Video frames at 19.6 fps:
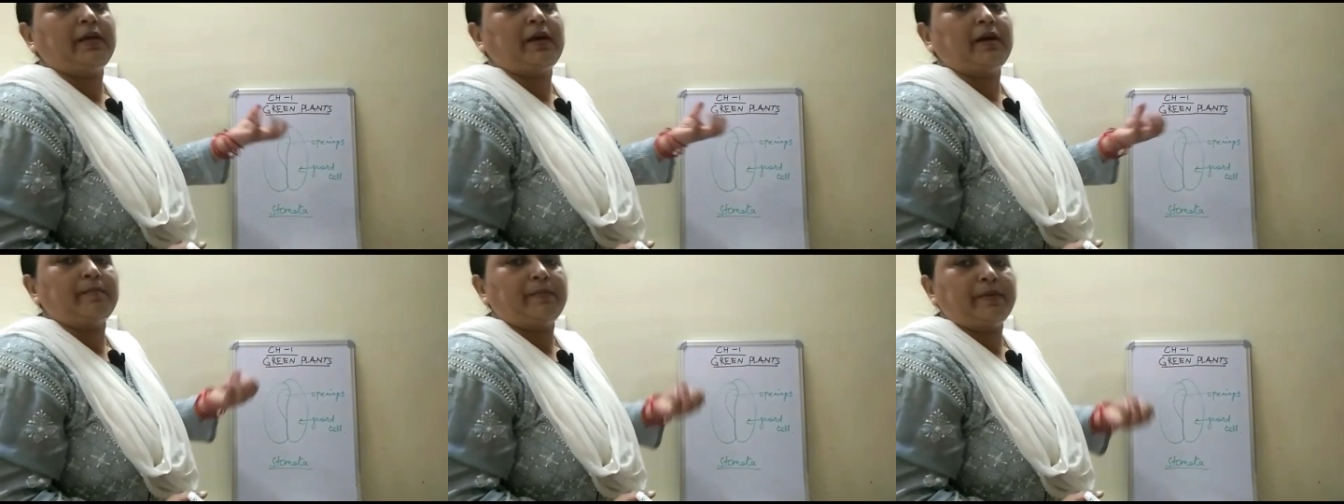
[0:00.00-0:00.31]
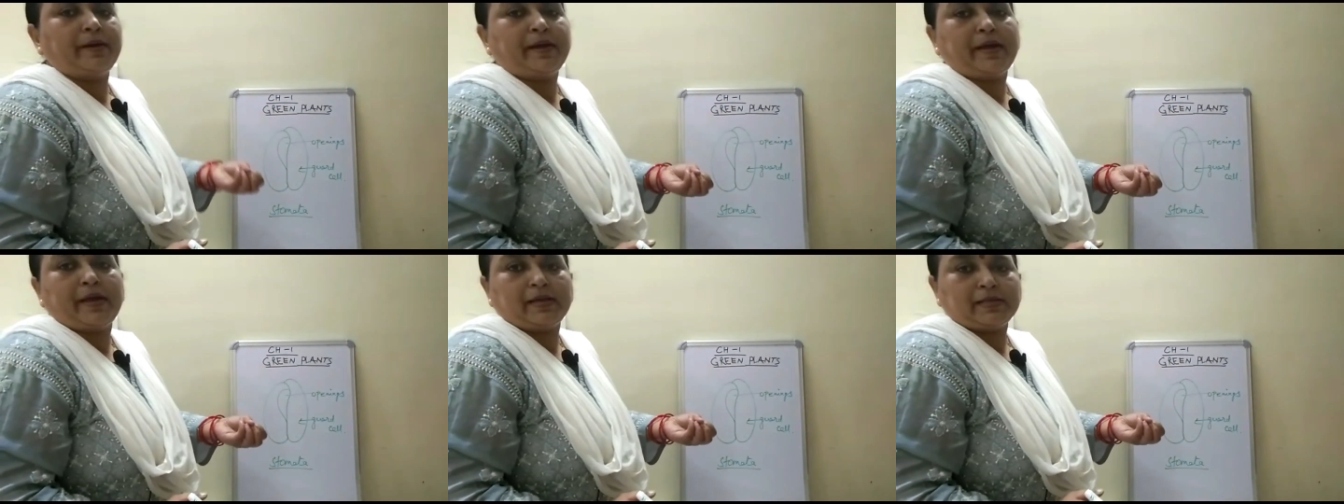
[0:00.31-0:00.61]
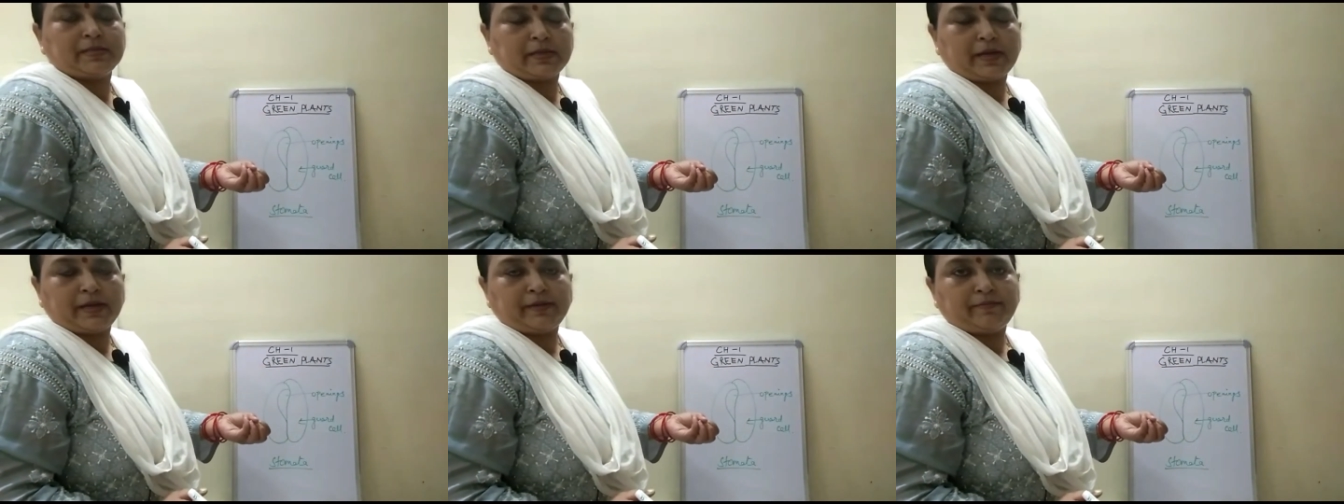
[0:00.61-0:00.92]
carbon
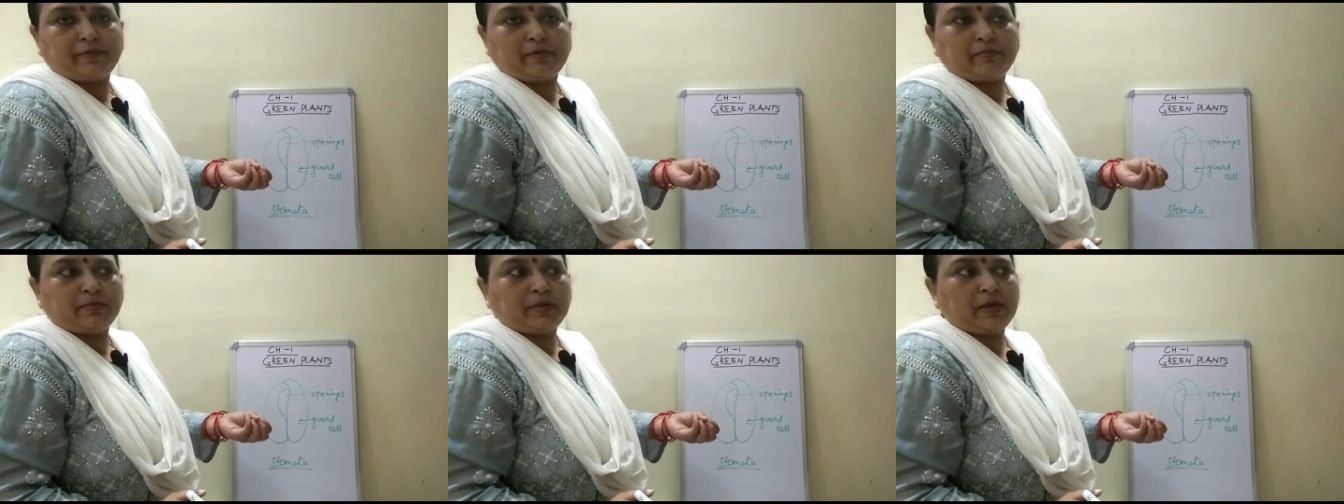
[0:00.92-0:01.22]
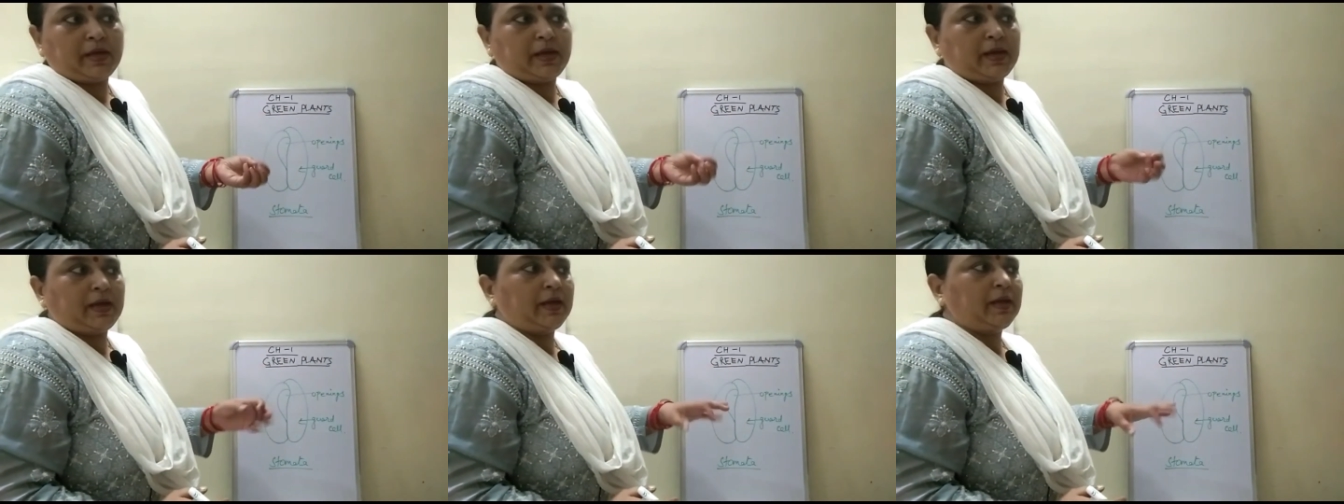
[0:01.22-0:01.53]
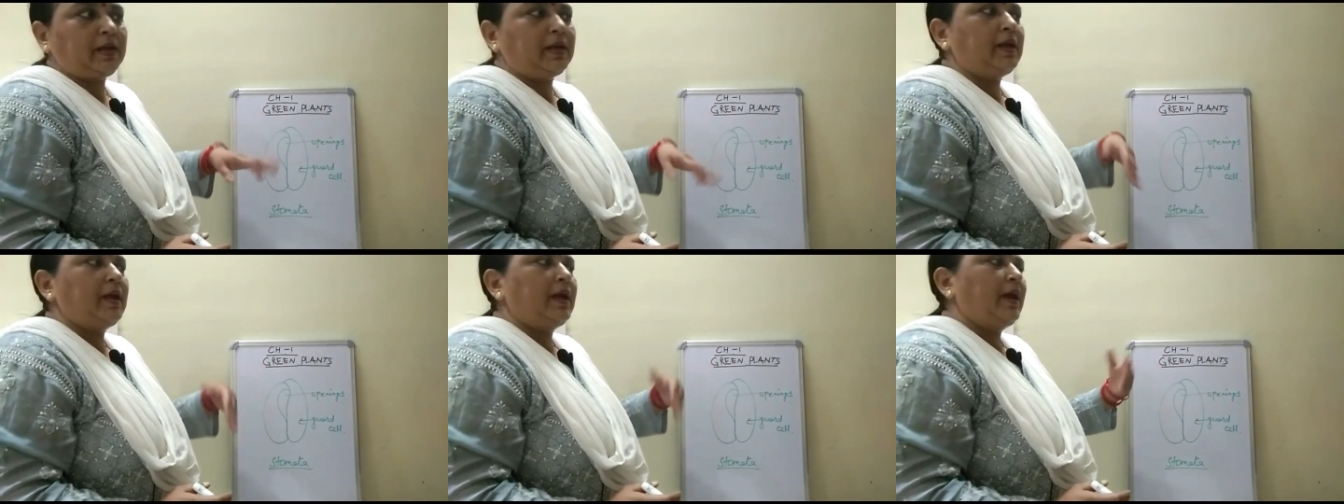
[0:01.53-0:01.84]
dioxide from the
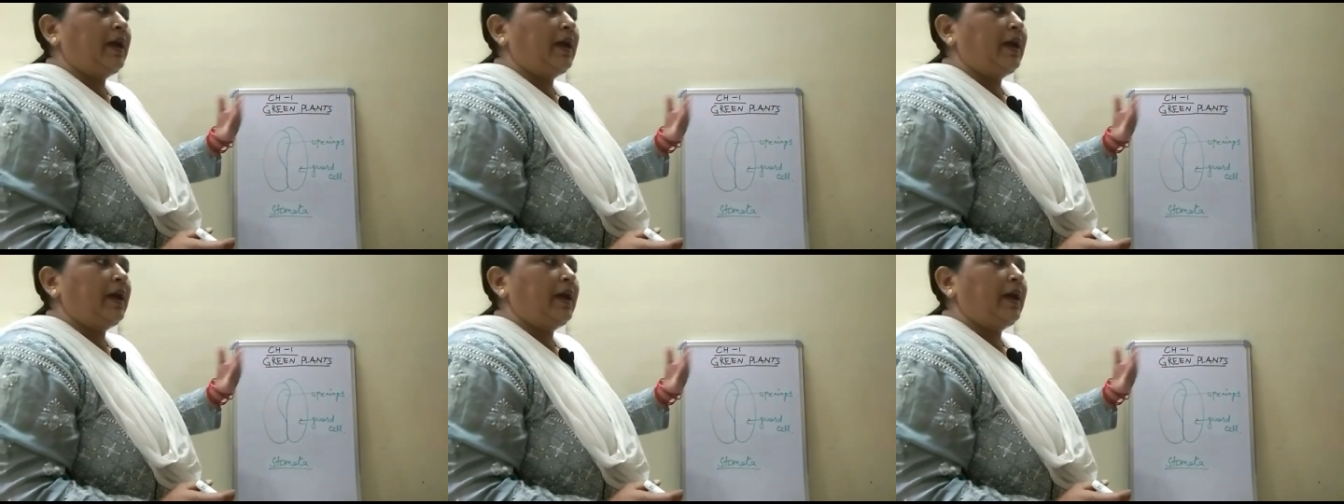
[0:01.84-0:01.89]
air